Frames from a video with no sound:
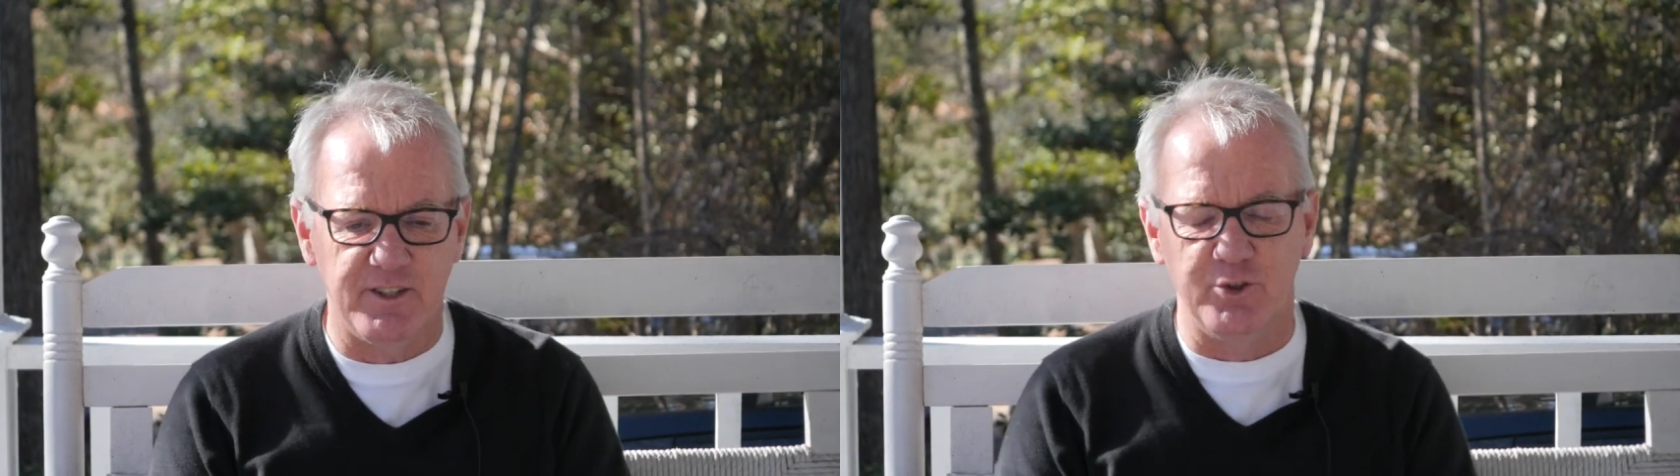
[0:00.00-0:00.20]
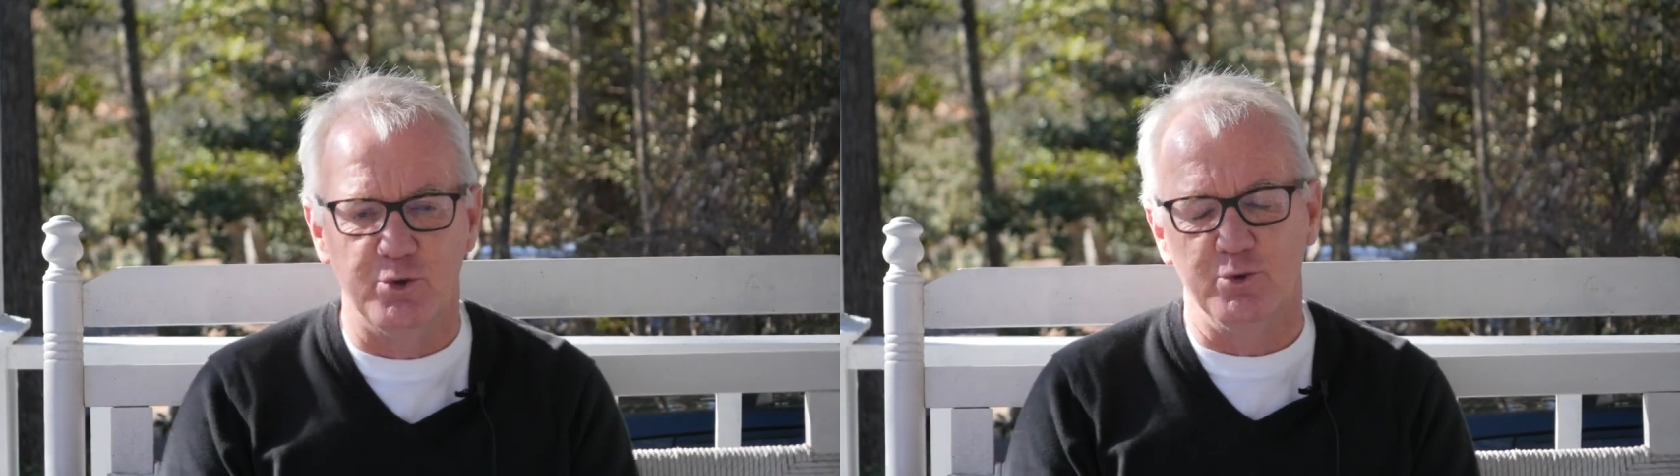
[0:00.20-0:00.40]

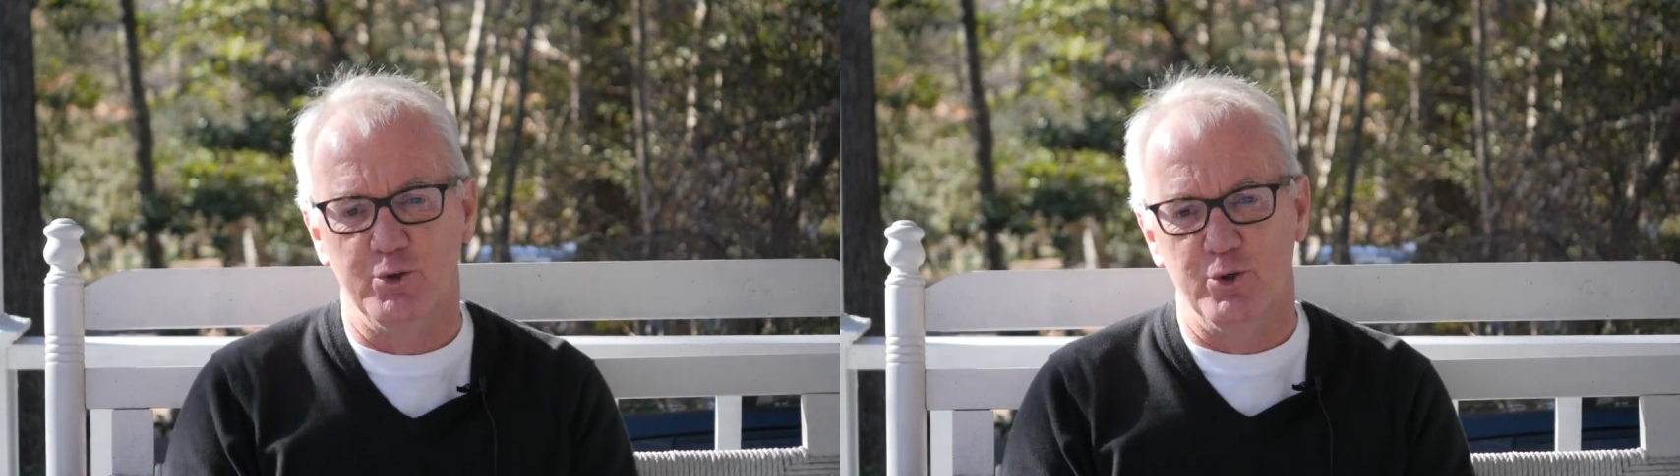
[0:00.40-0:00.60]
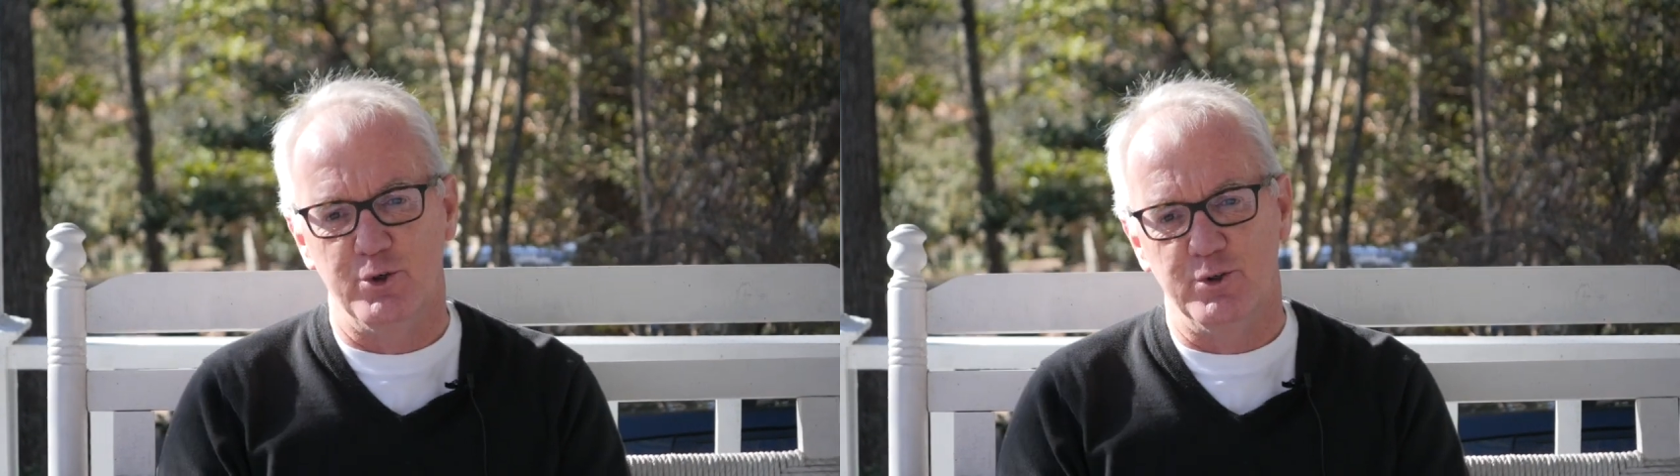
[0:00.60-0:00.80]
don't
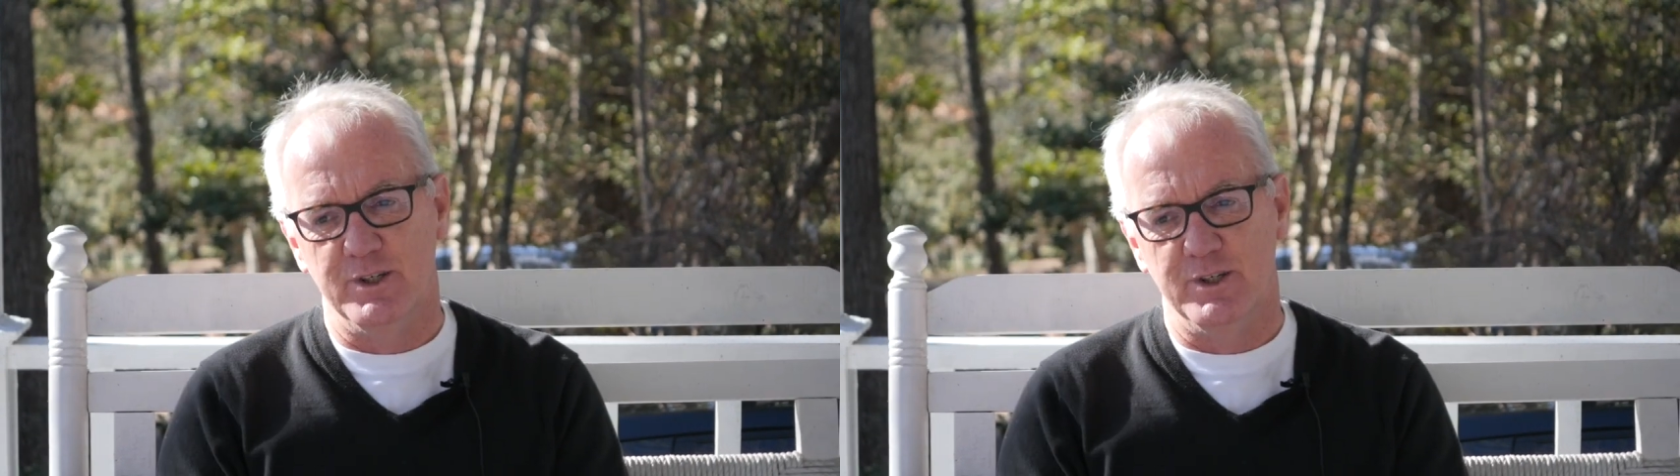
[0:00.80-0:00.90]
know